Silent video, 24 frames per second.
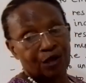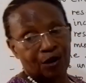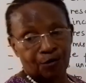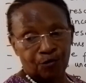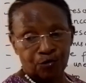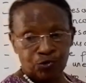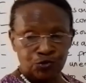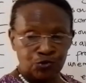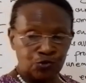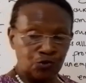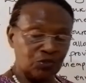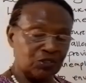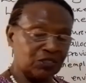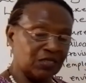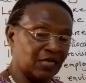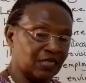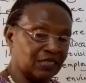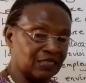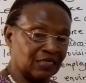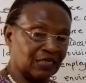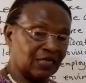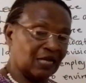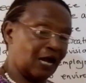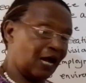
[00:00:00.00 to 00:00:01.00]
we are also
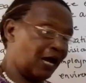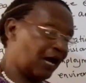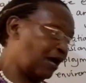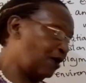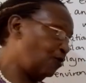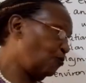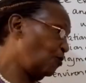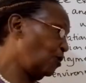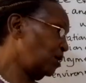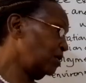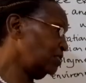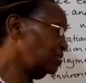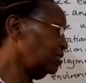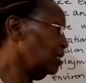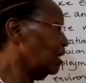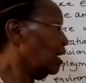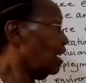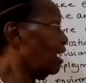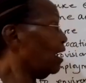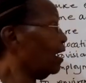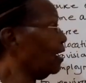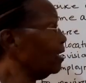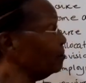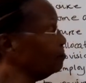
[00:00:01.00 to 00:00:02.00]
charging a
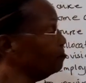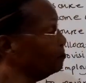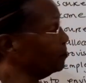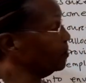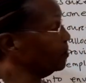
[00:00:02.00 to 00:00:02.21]
high